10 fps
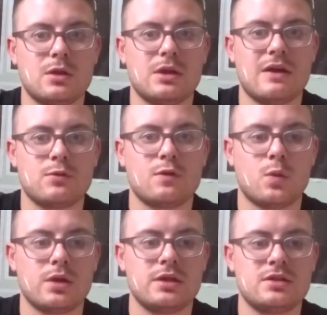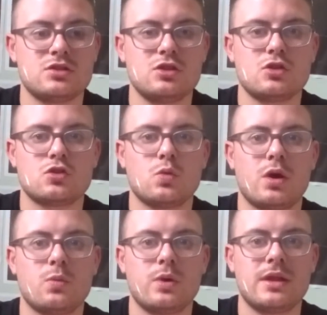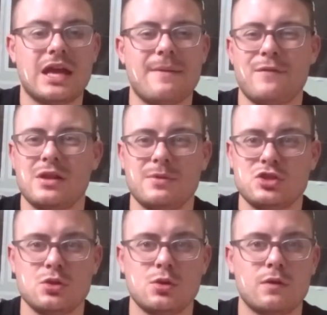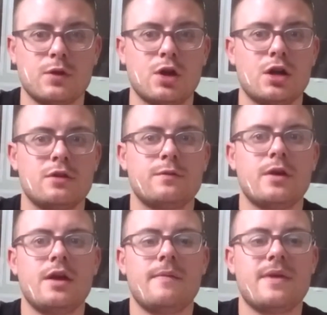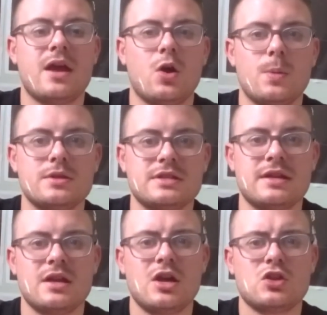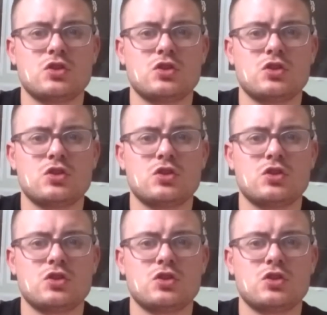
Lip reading: they'll have enough quality, you know, to go on and win the game. I think they'll be too good for Cardiff on the day.